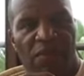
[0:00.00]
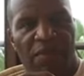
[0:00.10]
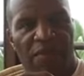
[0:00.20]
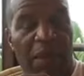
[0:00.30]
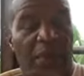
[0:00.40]

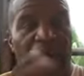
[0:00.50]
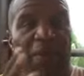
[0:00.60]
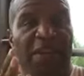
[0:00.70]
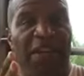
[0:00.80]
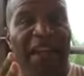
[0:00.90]
Maybe,
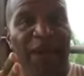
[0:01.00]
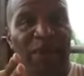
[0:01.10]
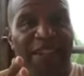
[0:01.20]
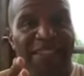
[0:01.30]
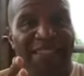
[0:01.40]
maybe you didn't like what
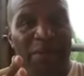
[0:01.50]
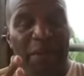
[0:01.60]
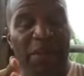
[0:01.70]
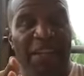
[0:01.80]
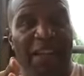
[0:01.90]
I just said. Maybe
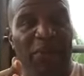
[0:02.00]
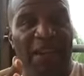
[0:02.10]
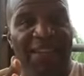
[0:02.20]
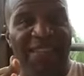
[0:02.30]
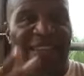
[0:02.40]
you didn't get what I
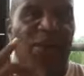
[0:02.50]
just said.